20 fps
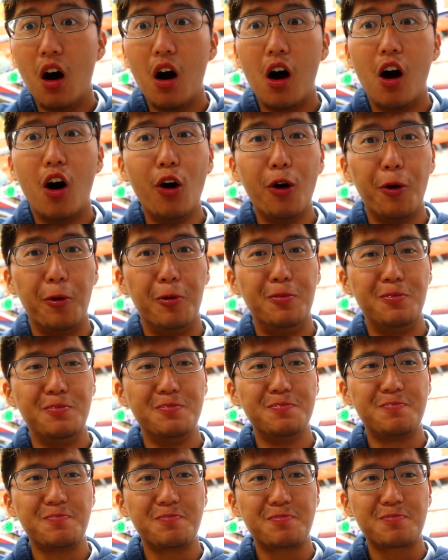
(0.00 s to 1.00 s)
Oh,
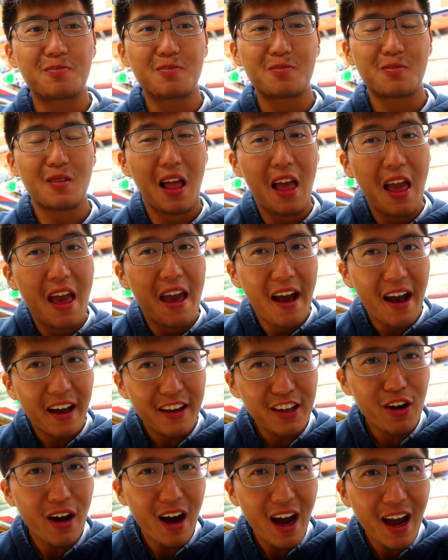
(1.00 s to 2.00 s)

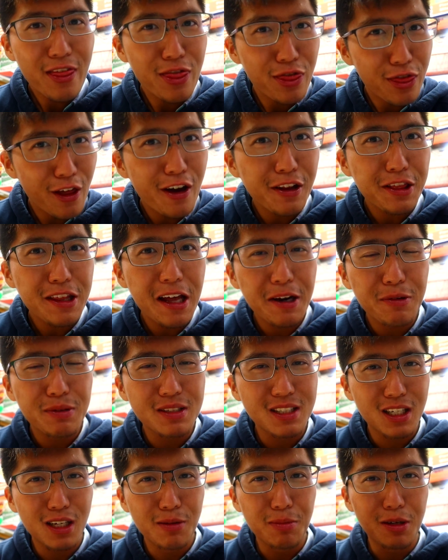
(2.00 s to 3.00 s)
you know, I thought that it
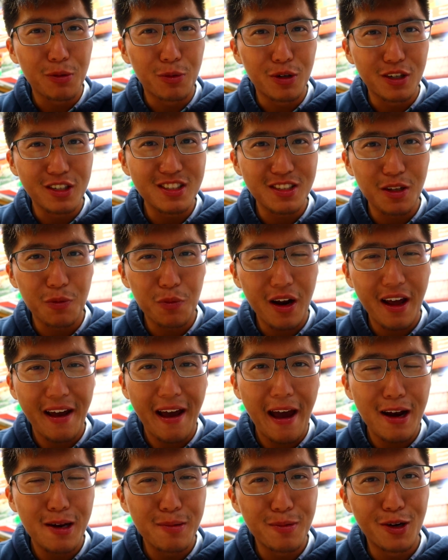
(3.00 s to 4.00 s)
was gonna be worse than what I
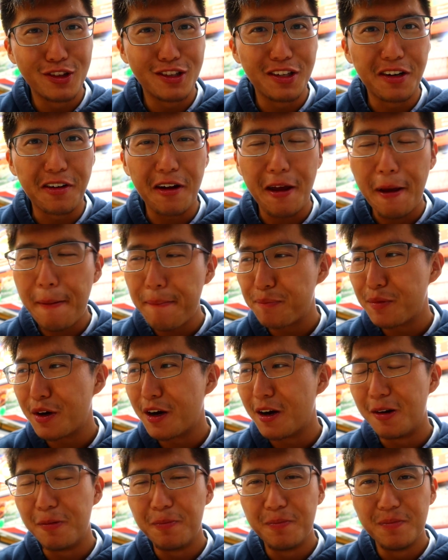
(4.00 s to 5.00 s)
had in Monterrey,
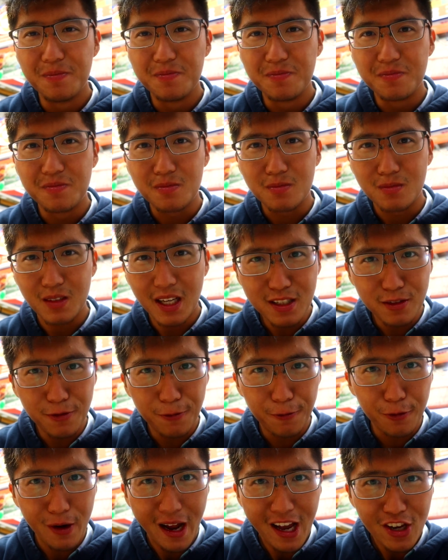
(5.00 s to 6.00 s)
but it's
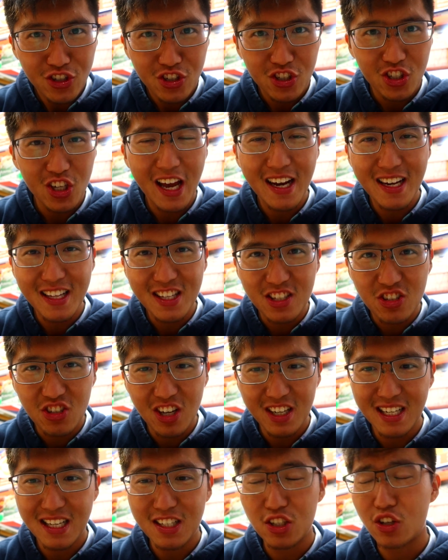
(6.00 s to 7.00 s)
fresh and it's
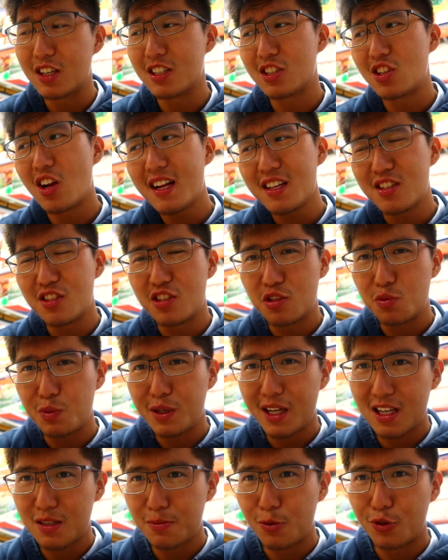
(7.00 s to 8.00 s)
just as good. It's not as
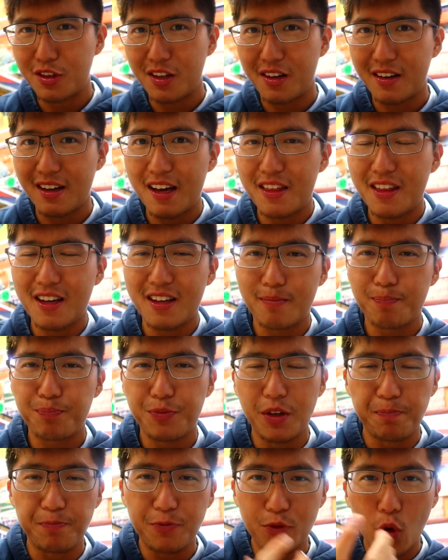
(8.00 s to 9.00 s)
sweet as Monterrey. I think
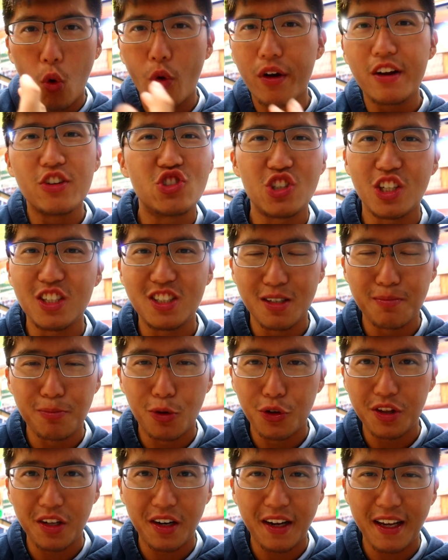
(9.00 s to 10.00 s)
the oranges in
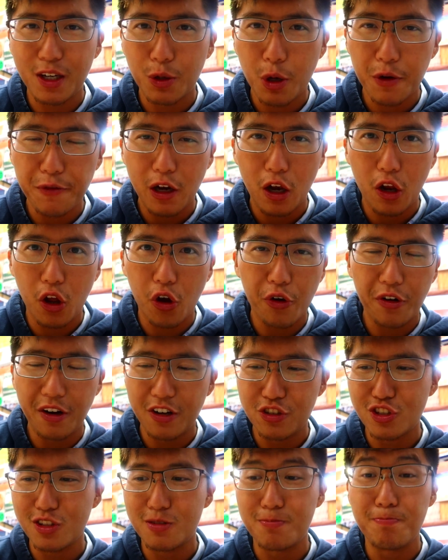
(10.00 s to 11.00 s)
Monterrey and Nuevo León are
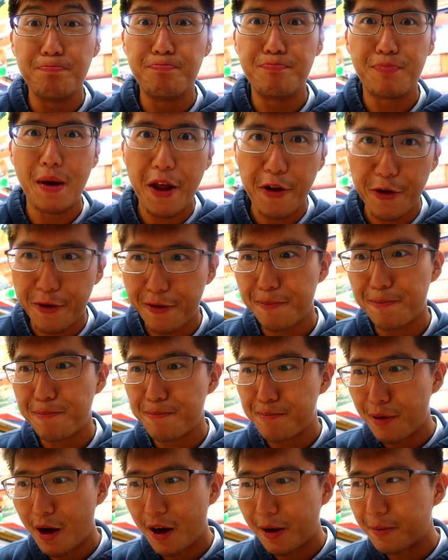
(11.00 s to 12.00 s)
just better,
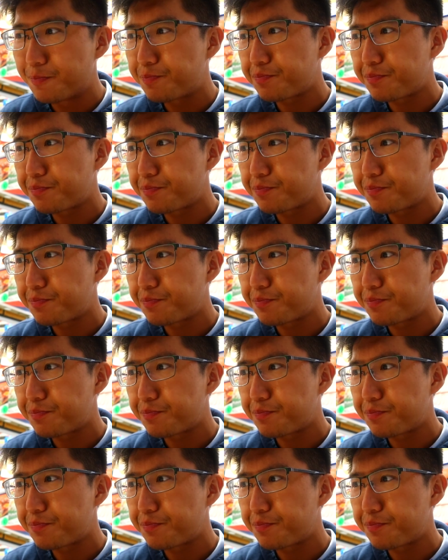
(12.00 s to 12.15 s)
but